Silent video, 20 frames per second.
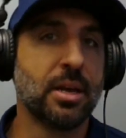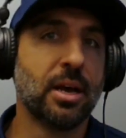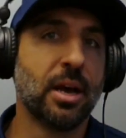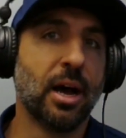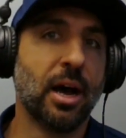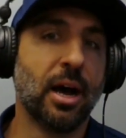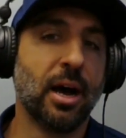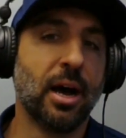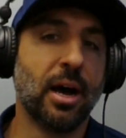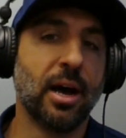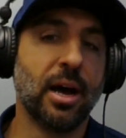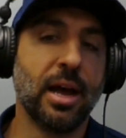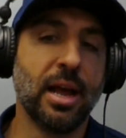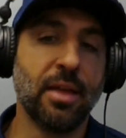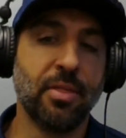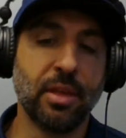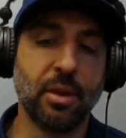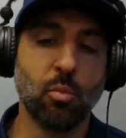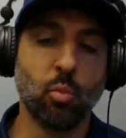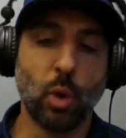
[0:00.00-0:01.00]

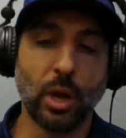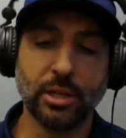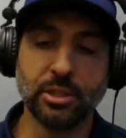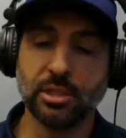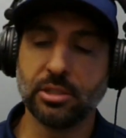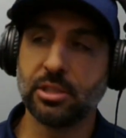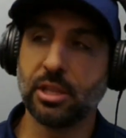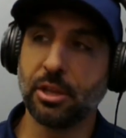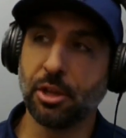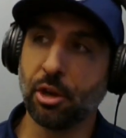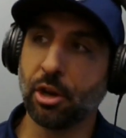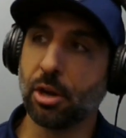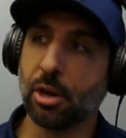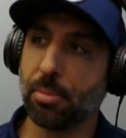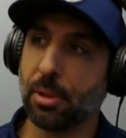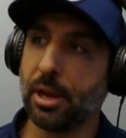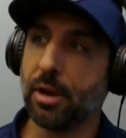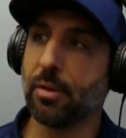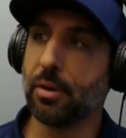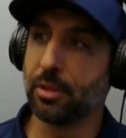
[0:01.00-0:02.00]
And then wedges that you're going to
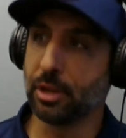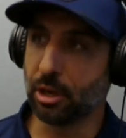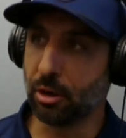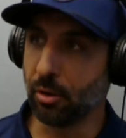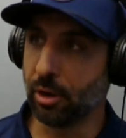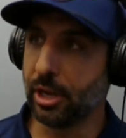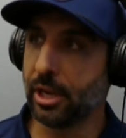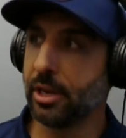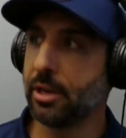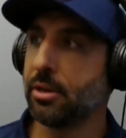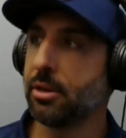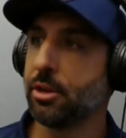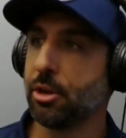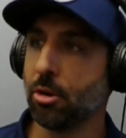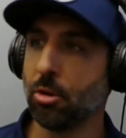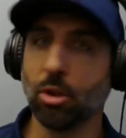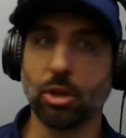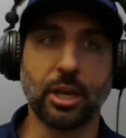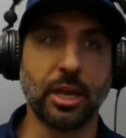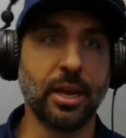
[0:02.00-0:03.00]
play around the green, you're
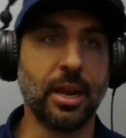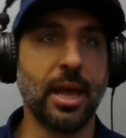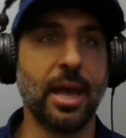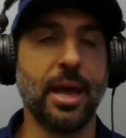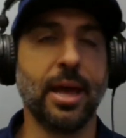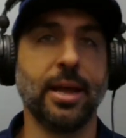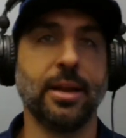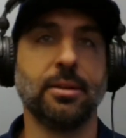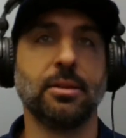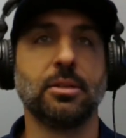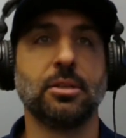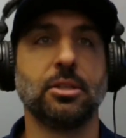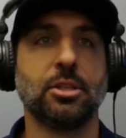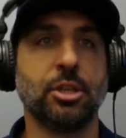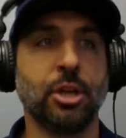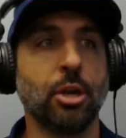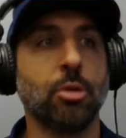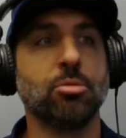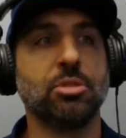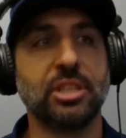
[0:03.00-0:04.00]
looking at
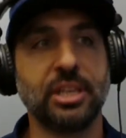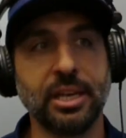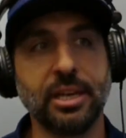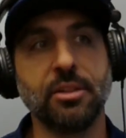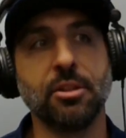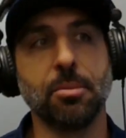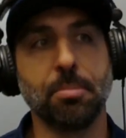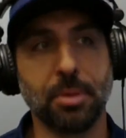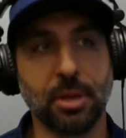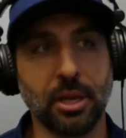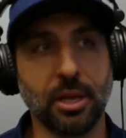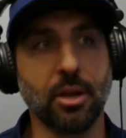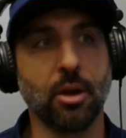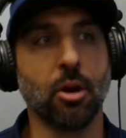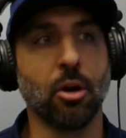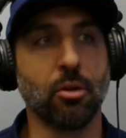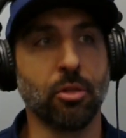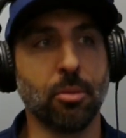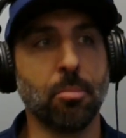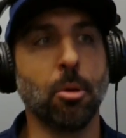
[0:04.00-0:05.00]
T and the P
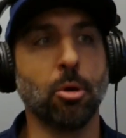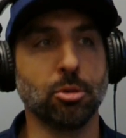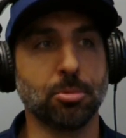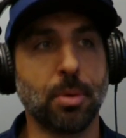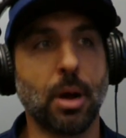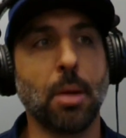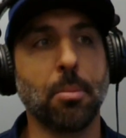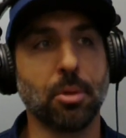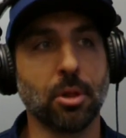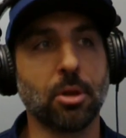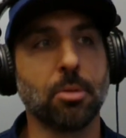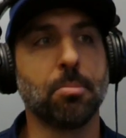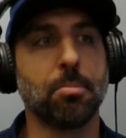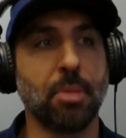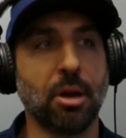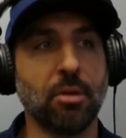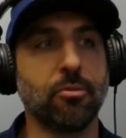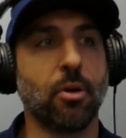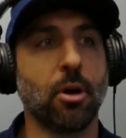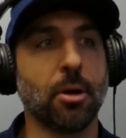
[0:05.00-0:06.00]
are the most popular
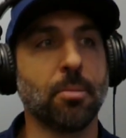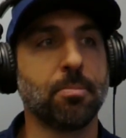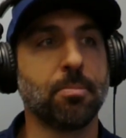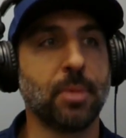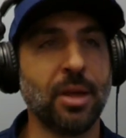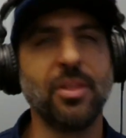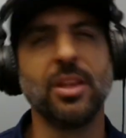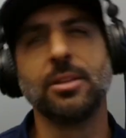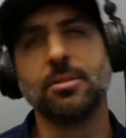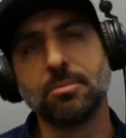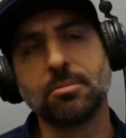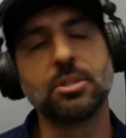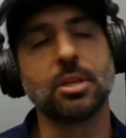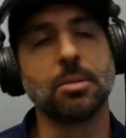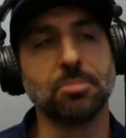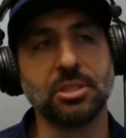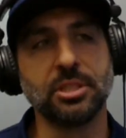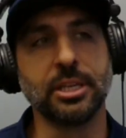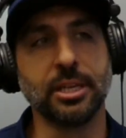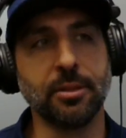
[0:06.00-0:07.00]
by far, and then some
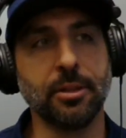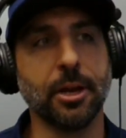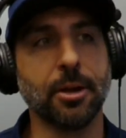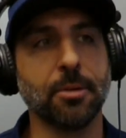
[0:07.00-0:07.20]
C in there.